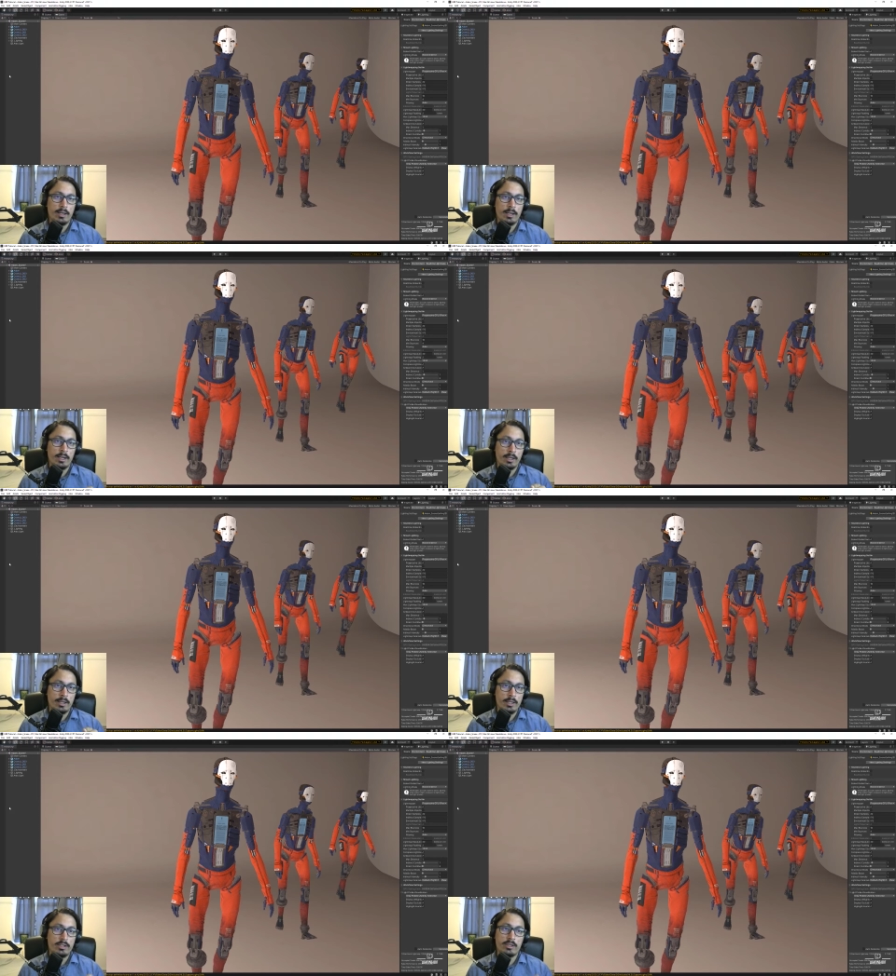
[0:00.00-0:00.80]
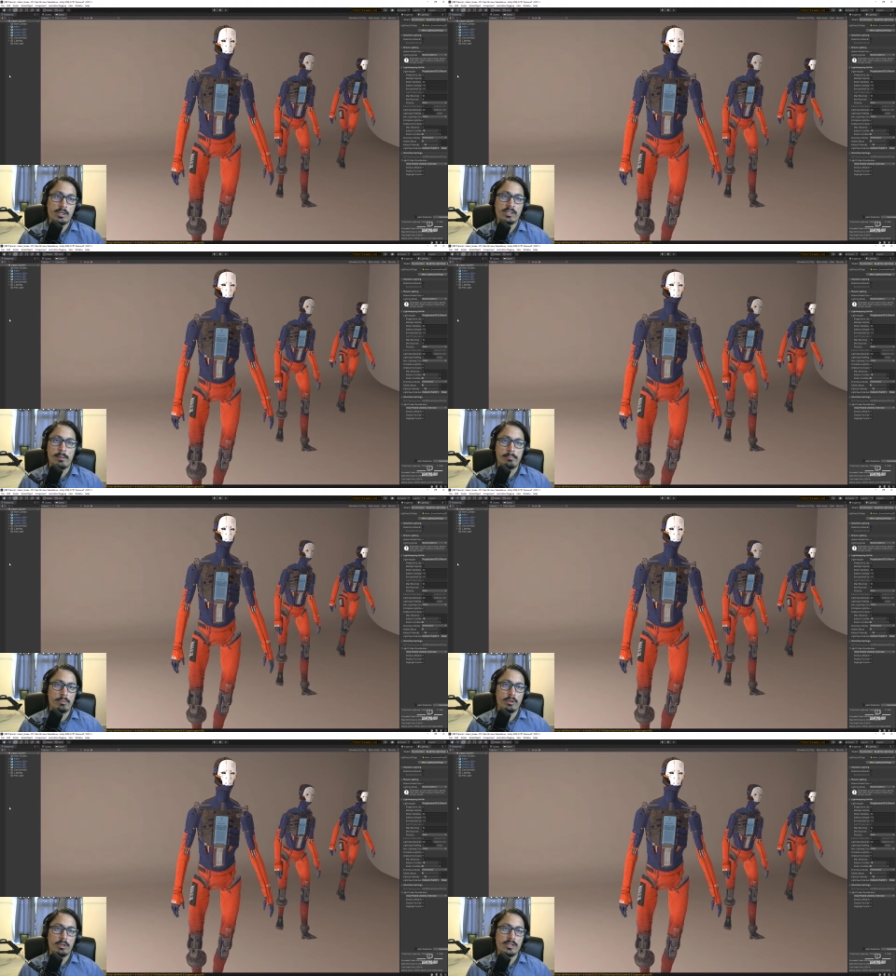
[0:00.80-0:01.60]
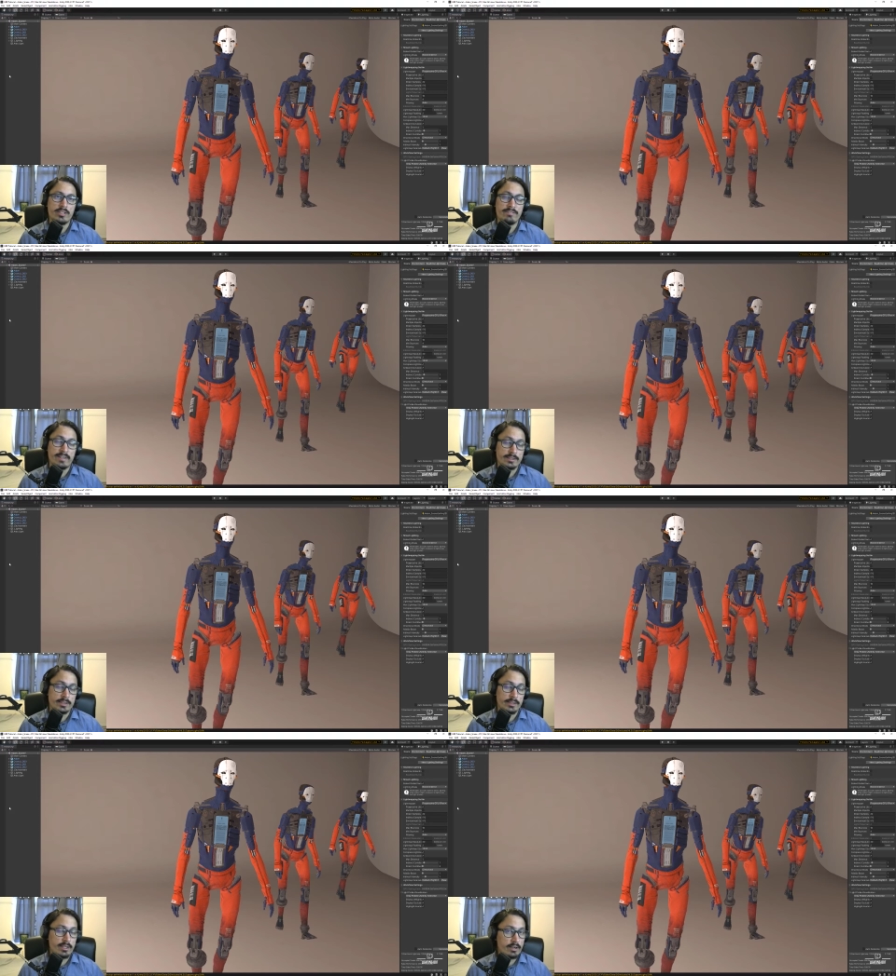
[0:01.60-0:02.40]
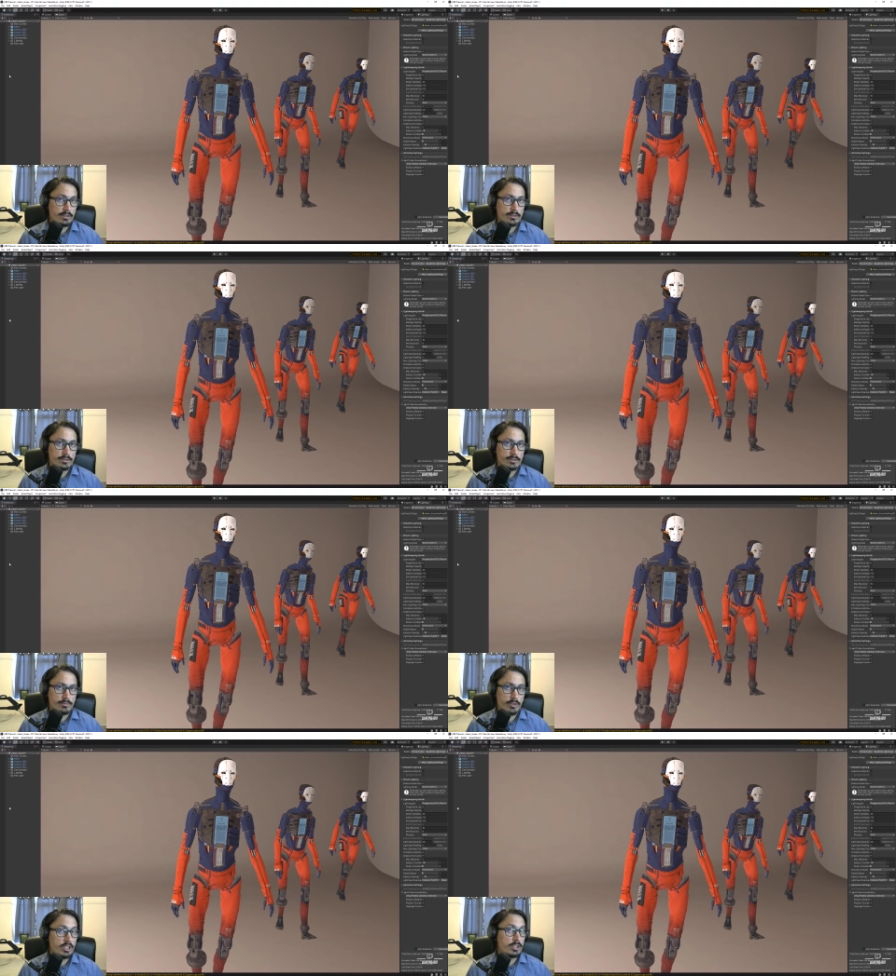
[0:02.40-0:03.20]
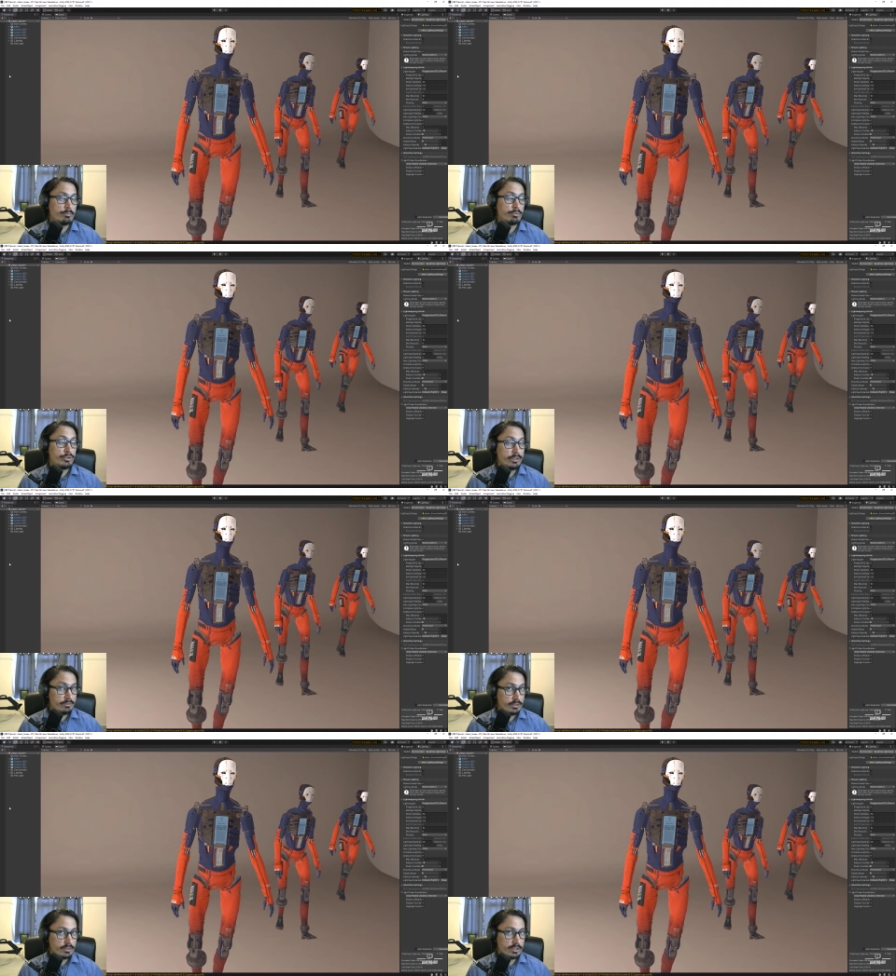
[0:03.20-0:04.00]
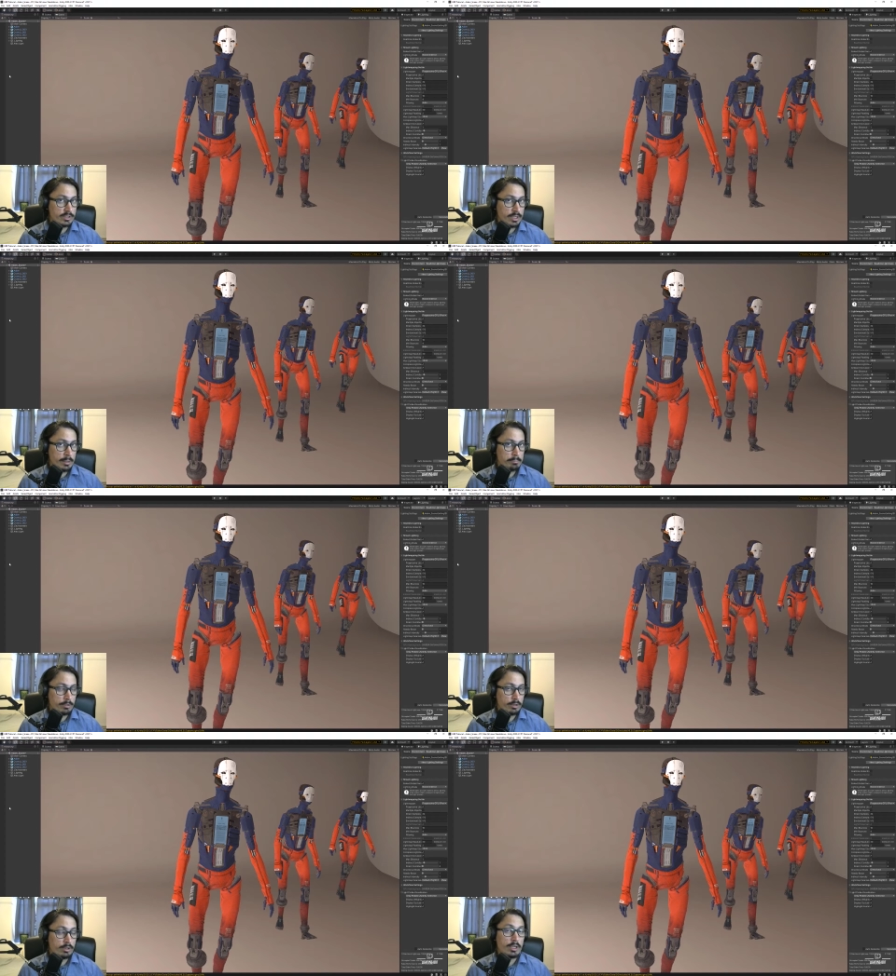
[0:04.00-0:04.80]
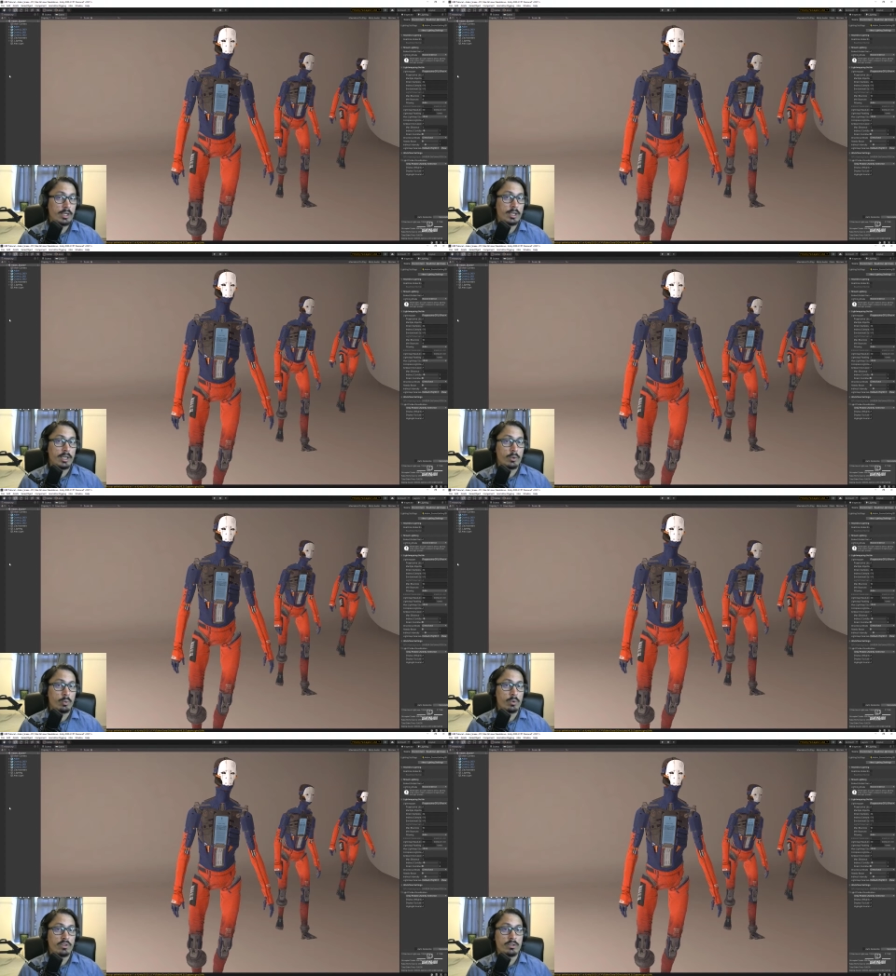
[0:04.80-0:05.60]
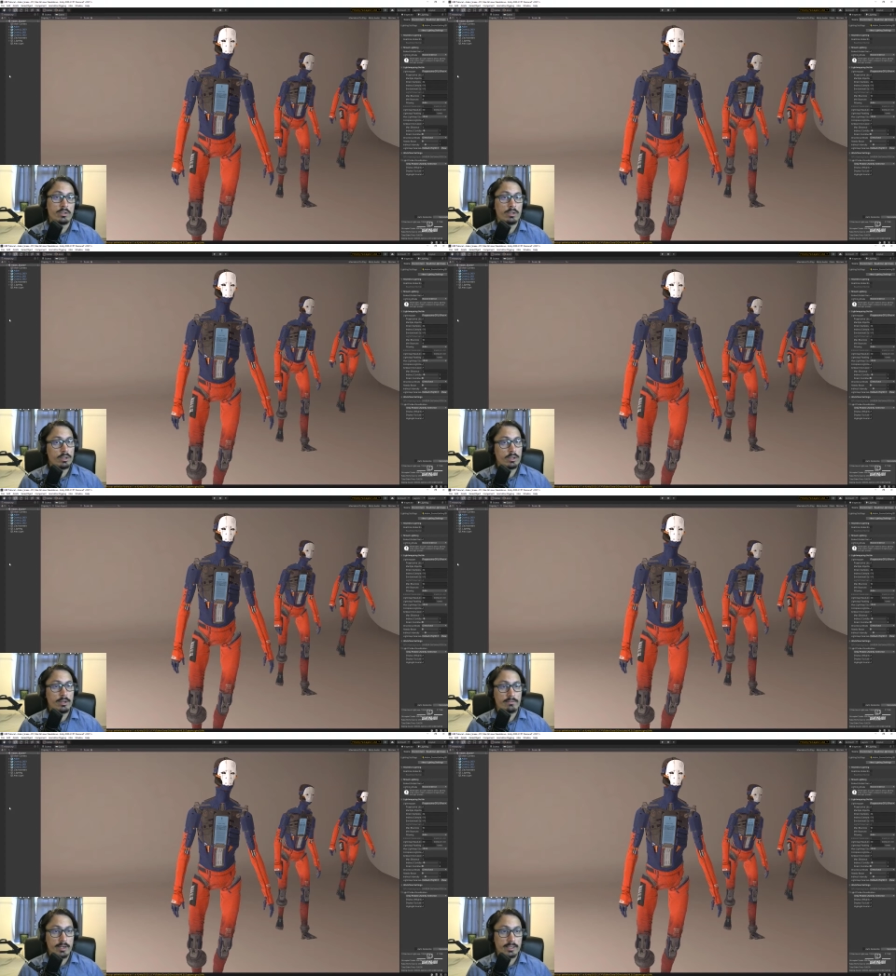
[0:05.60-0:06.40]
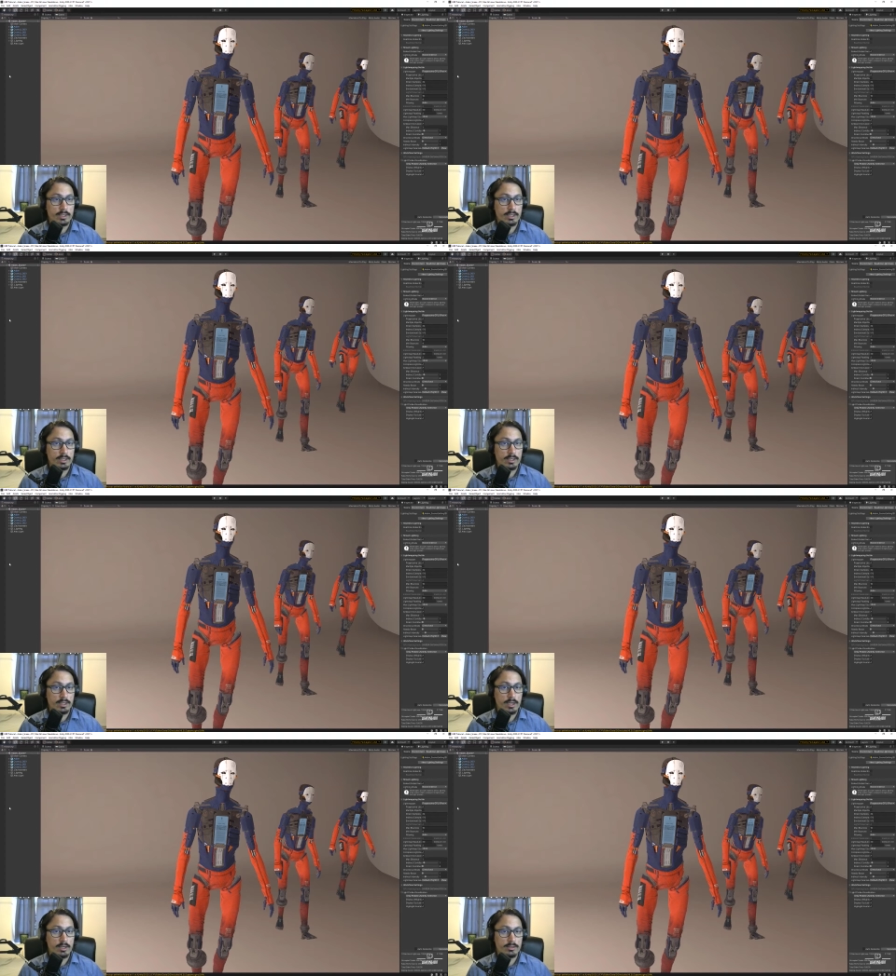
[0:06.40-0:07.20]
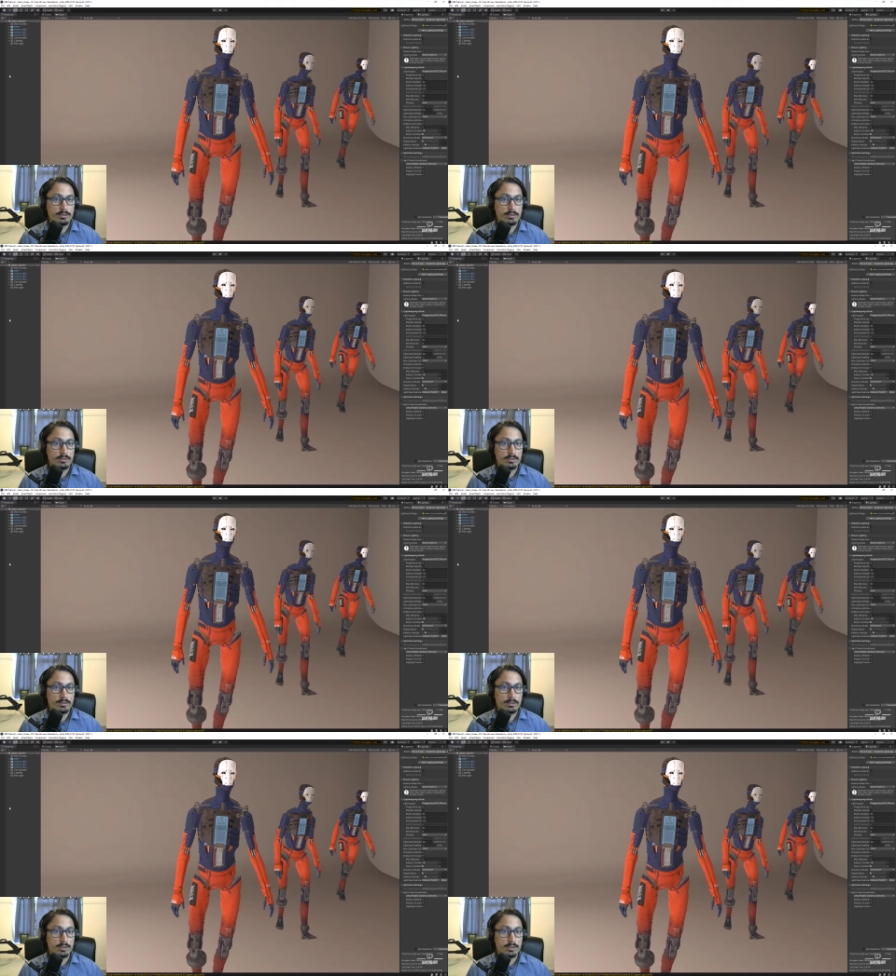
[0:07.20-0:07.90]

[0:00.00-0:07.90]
in this example it's affecting the characters. In the previous example, it was not affecting the characters.